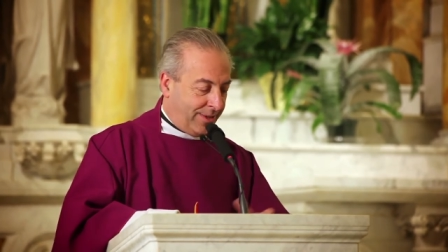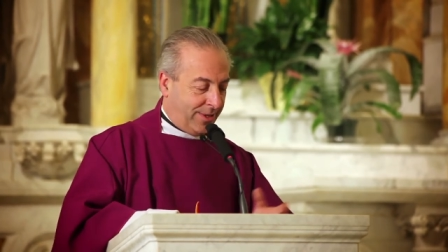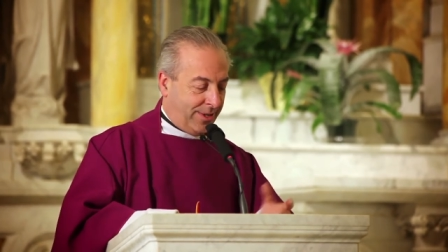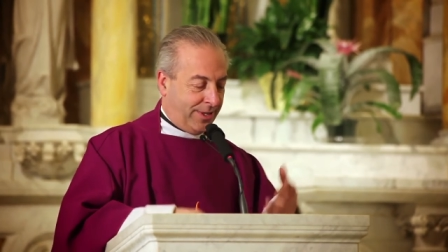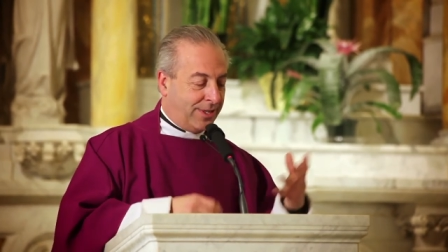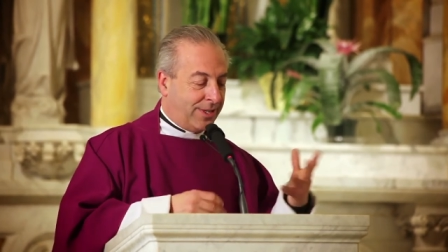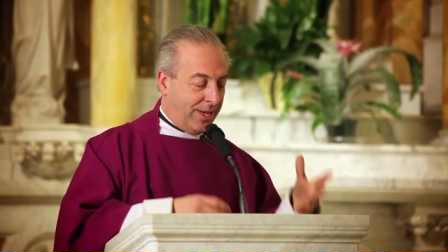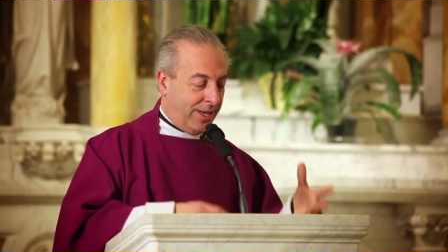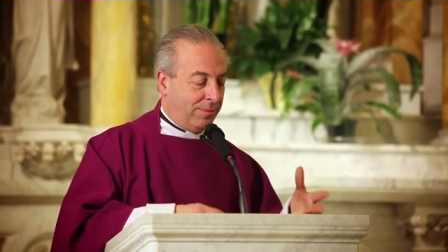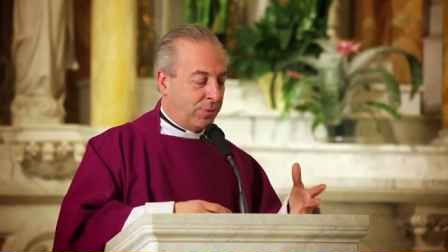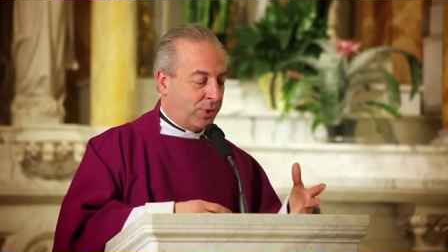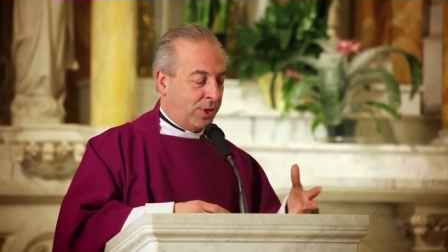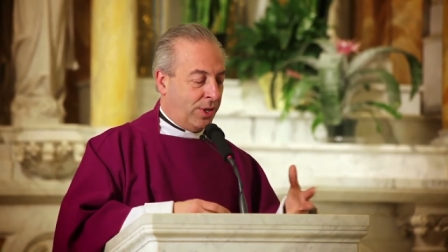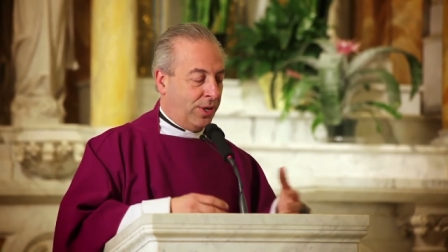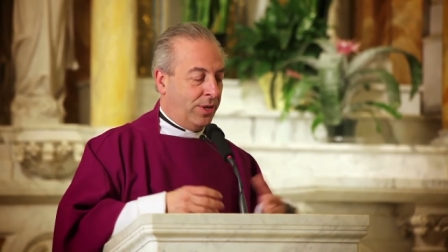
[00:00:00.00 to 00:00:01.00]

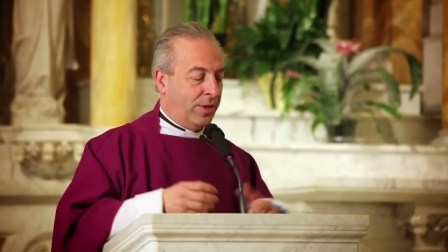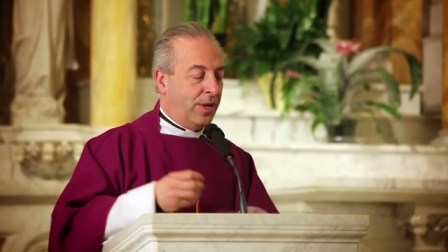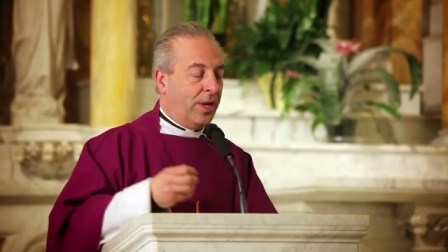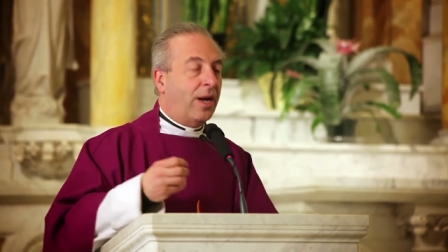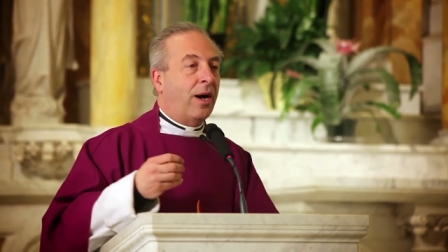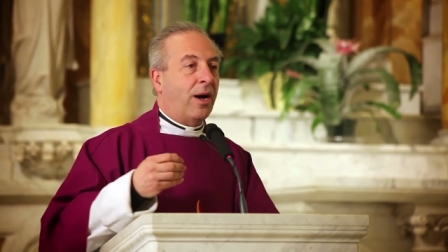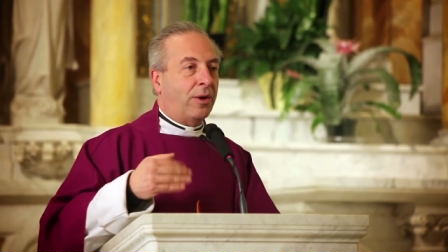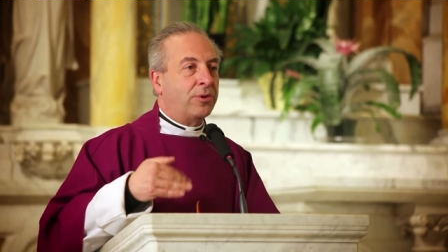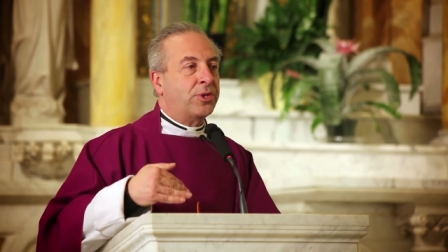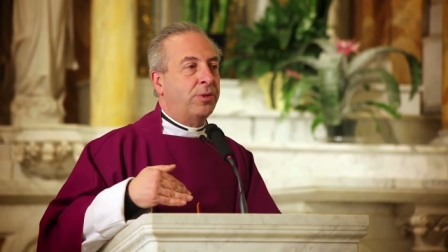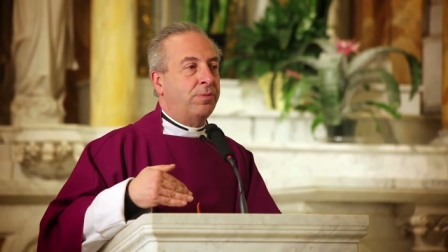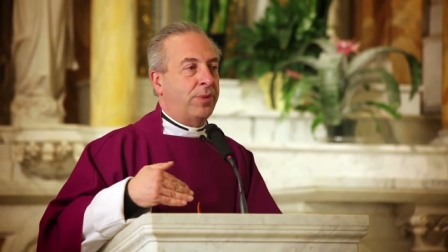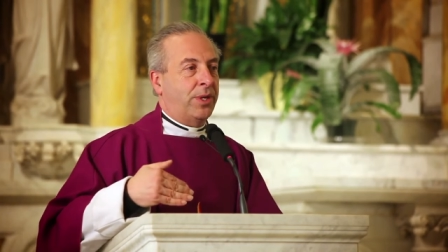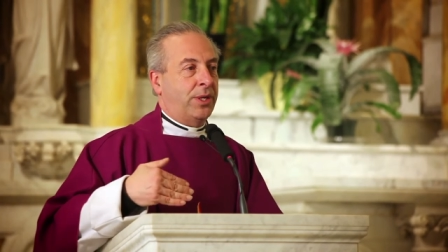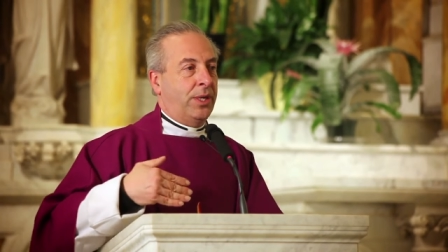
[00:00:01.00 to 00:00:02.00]
acclaims her.
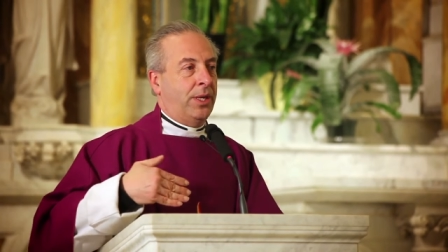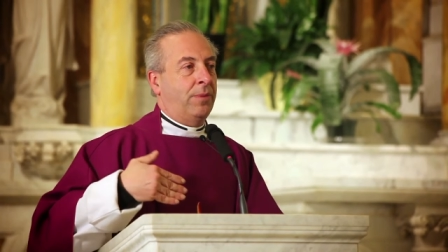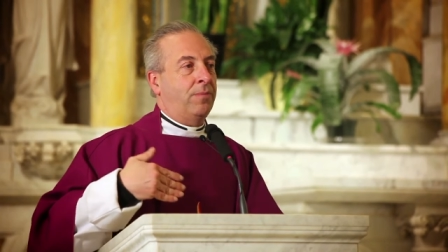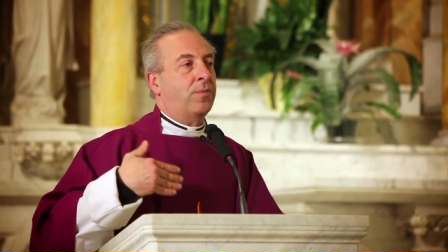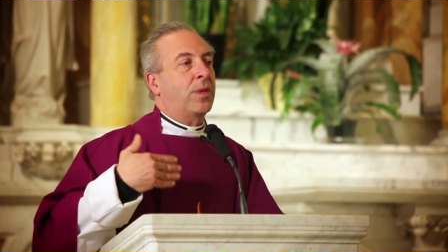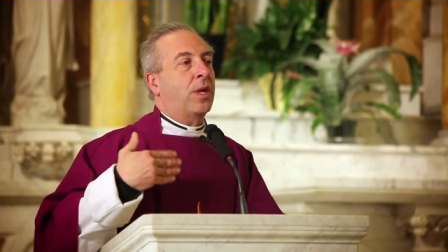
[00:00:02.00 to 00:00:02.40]
Ultimately,